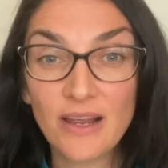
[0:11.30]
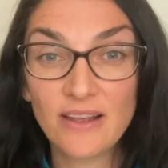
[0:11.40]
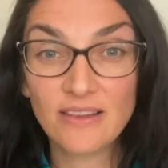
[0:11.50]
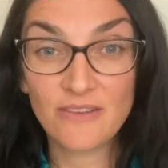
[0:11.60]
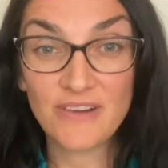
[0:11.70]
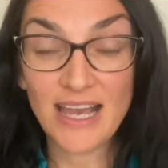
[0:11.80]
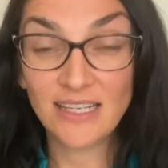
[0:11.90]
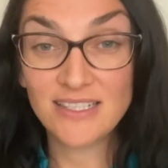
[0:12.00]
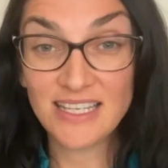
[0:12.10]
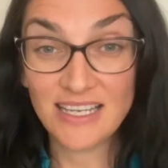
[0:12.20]
the
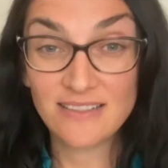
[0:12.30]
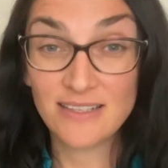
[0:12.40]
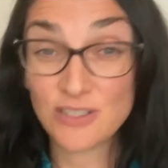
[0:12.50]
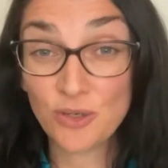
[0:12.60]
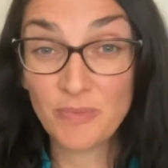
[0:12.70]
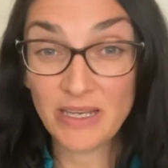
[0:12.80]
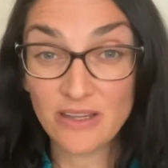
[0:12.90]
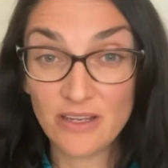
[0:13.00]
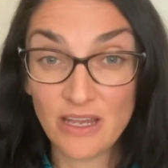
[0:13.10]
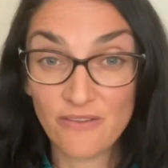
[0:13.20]
reality is this could be in
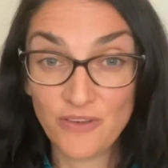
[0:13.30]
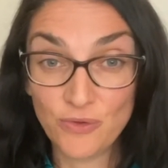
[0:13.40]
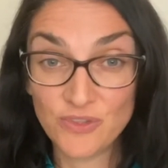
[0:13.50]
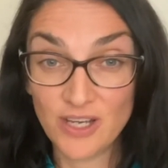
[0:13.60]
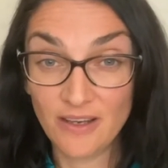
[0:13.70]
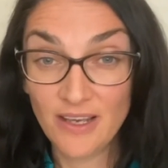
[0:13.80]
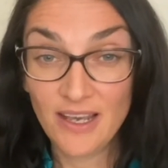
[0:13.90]
the near future,